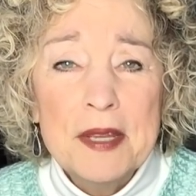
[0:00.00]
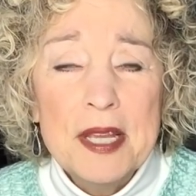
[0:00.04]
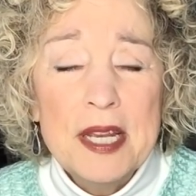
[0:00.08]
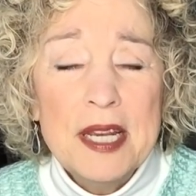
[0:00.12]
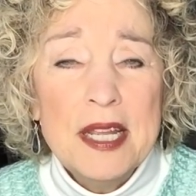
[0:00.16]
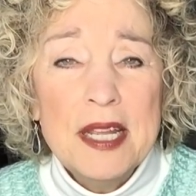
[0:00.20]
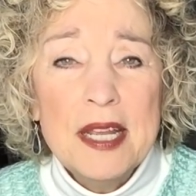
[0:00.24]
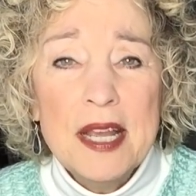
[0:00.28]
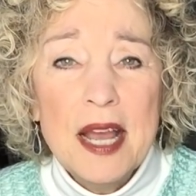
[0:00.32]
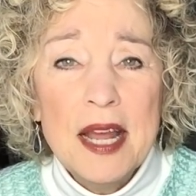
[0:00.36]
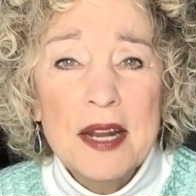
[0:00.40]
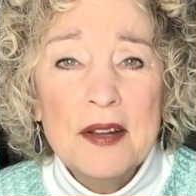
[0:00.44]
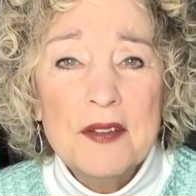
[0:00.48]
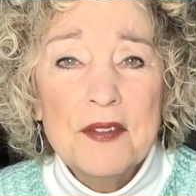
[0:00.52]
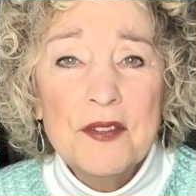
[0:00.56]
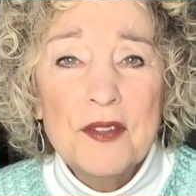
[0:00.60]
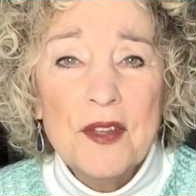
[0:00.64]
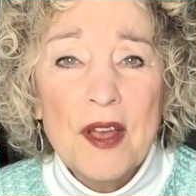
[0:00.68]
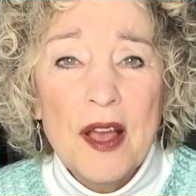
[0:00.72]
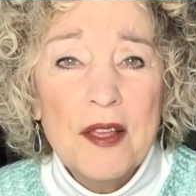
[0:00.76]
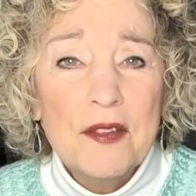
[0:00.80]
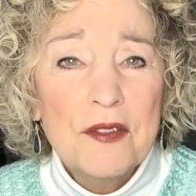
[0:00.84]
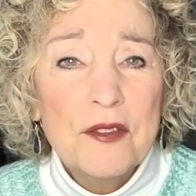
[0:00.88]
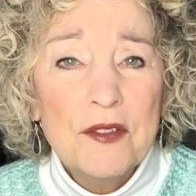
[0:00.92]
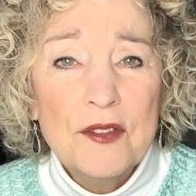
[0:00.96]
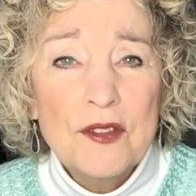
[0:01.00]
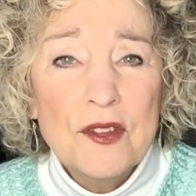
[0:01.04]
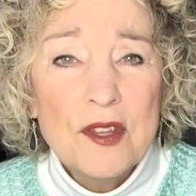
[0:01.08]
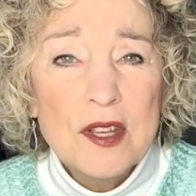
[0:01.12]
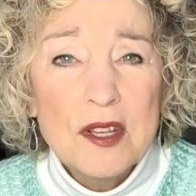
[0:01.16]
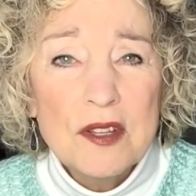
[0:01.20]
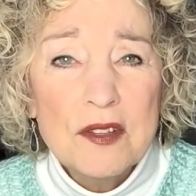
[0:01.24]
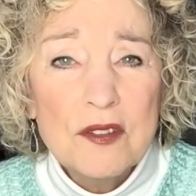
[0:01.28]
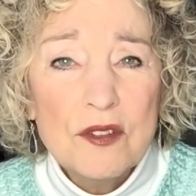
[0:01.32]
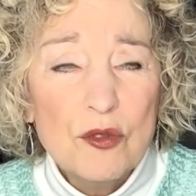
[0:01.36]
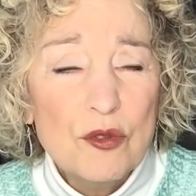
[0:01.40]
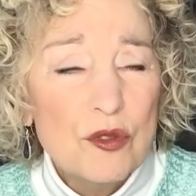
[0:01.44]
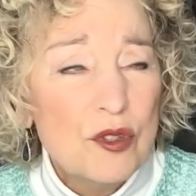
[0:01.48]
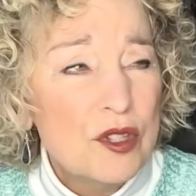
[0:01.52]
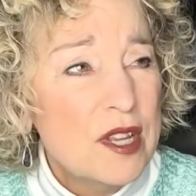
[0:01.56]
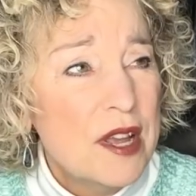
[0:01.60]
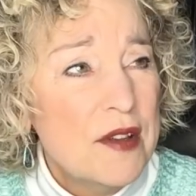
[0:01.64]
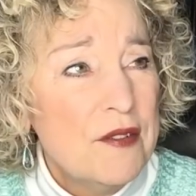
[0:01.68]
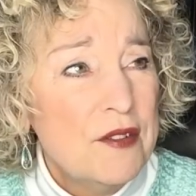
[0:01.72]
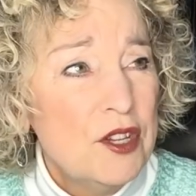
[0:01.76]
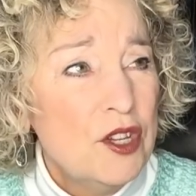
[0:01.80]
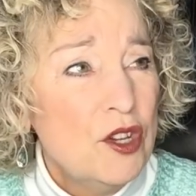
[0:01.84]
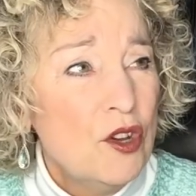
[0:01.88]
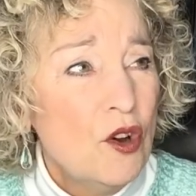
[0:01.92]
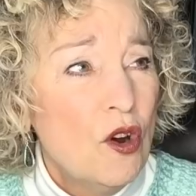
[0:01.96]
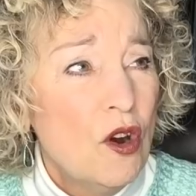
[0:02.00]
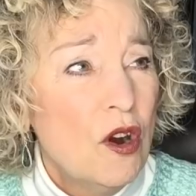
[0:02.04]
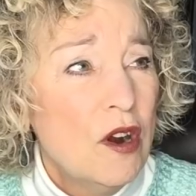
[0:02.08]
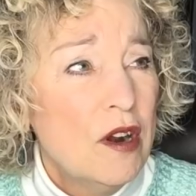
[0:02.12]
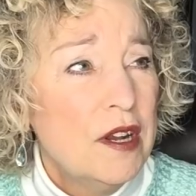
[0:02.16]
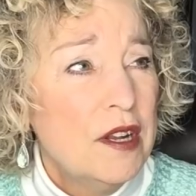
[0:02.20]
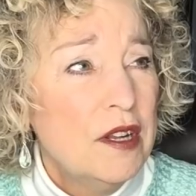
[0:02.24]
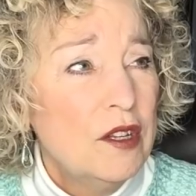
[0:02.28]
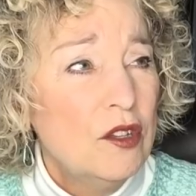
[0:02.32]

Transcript: any kind of size six or seven yarn.